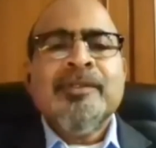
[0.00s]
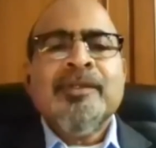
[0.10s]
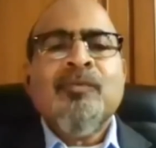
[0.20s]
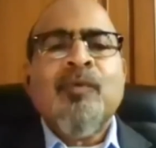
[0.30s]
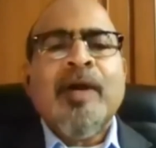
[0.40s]

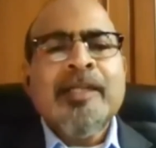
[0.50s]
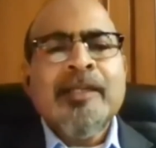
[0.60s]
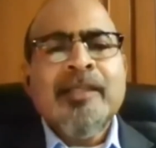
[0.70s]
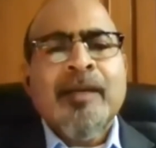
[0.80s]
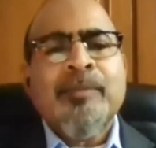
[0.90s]
What are
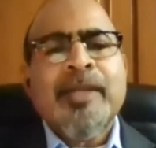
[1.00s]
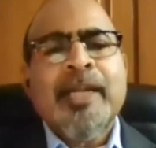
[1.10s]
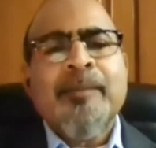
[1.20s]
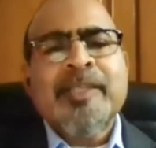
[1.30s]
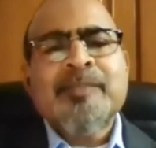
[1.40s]
the
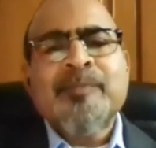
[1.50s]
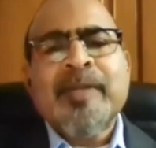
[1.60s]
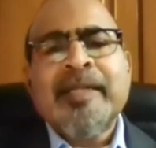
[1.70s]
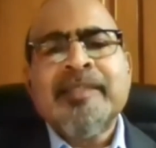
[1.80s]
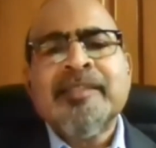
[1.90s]
upgrade best
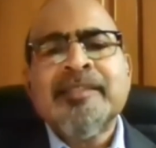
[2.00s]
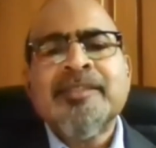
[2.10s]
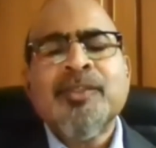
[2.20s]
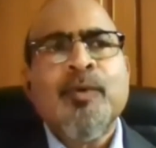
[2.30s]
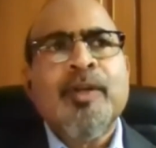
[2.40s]
practices
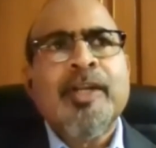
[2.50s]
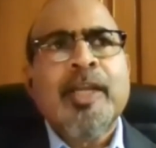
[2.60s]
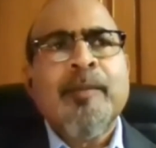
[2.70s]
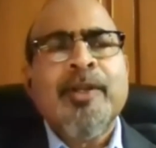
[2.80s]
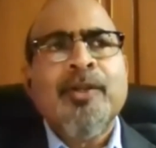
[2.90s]
you would
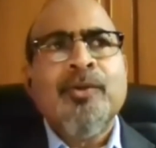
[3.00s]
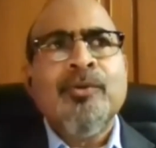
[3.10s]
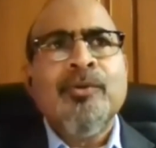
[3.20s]
recommend to